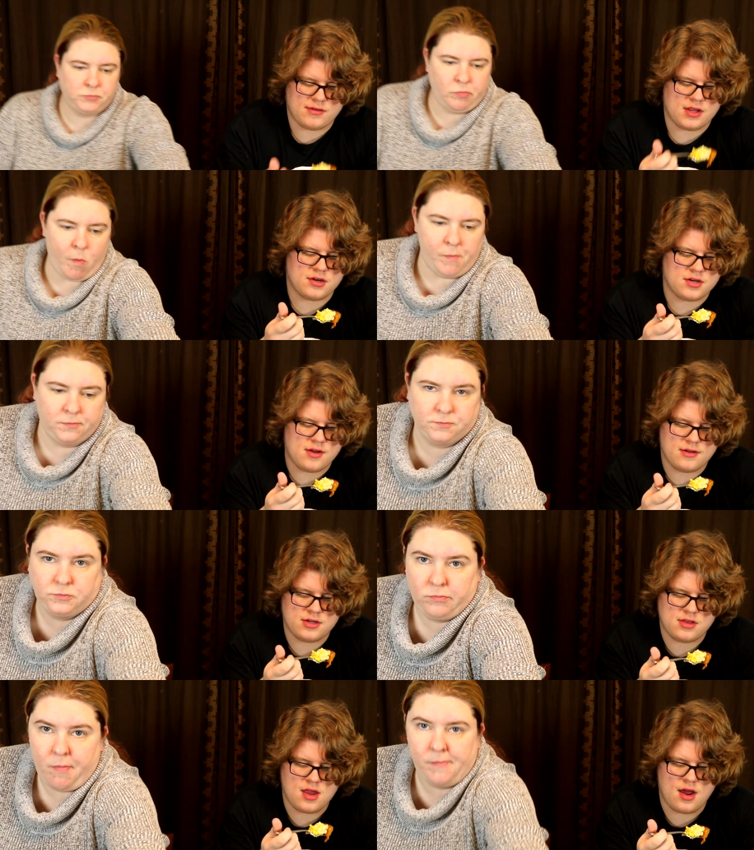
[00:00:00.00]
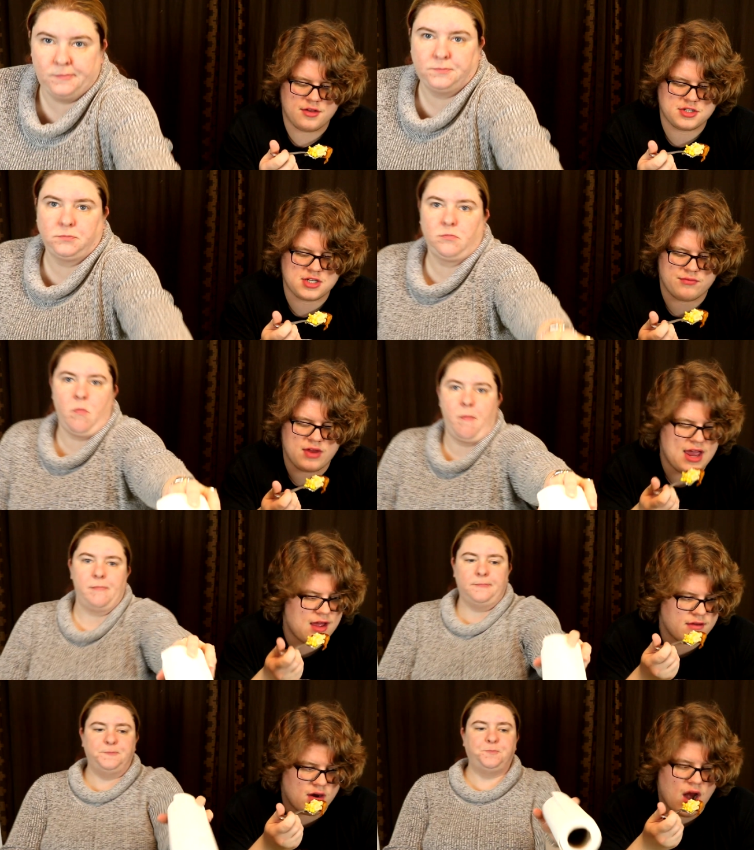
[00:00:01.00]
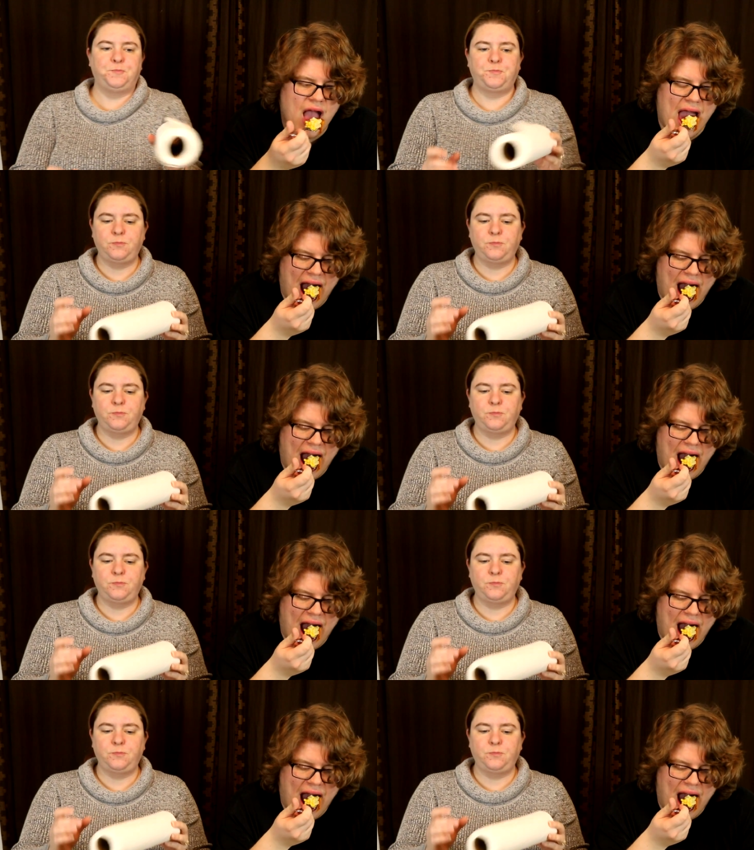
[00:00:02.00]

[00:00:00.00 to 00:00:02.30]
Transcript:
Speaker 1: of the other stuff we have here.